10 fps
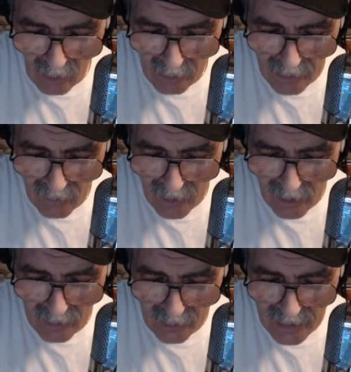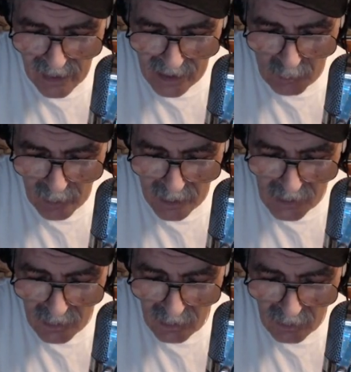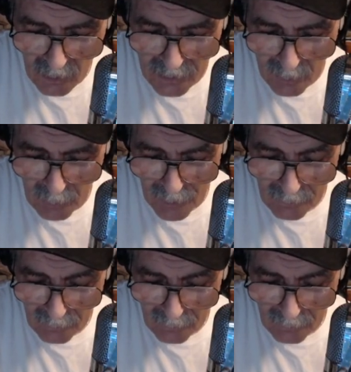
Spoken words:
Okay, very good. That explains it. You heard that, Mike?